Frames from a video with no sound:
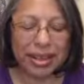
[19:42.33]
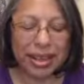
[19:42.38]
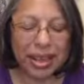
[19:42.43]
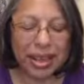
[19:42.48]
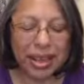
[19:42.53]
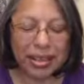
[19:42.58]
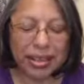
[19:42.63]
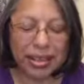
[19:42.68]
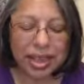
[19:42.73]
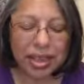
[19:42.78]

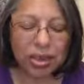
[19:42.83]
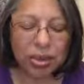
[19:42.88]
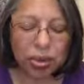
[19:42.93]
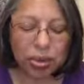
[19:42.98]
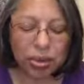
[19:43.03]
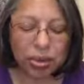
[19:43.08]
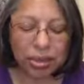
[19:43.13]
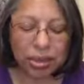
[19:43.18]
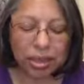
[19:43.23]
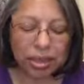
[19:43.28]
as that
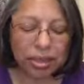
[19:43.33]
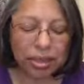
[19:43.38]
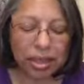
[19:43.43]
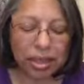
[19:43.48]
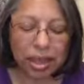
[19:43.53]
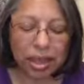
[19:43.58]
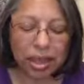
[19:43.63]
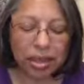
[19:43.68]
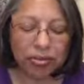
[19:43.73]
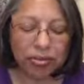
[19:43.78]
golden
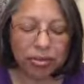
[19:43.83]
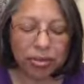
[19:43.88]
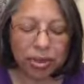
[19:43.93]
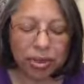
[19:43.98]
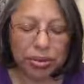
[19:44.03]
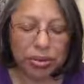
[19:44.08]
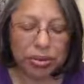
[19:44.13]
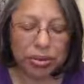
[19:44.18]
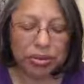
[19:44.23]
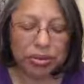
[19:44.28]
light
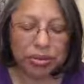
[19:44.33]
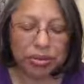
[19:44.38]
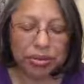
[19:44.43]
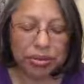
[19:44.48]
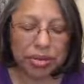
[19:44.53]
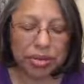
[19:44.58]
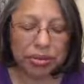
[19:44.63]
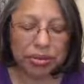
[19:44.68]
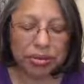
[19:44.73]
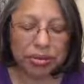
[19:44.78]
flows through
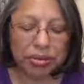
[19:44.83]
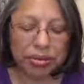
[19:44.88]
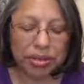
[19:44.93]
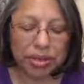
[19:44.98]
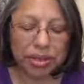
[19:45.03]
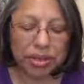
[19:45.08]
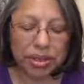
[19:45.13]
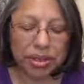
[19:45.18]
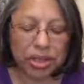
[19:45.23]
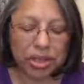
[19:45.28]
you
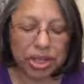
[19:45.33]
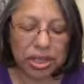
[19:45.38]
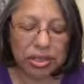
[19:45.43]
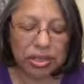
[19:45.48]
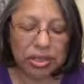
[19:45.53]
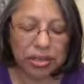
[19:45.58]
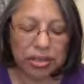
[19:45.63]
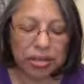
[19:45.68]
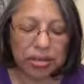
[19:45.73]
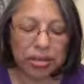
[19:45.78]
in a
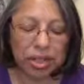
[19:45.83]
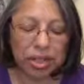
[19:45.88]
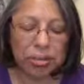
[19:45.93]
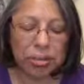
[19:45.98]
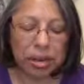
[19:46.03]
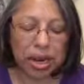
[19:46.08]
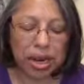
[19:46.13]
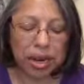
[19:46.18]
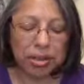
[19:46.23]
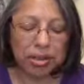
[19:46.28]
gentle
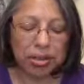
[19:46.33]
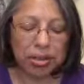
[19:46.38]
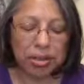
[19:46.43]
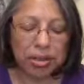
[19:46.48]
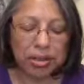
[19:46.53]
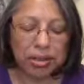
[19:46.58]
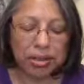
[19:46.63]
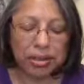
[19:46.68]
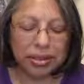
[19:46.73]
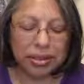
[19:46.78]
spiral,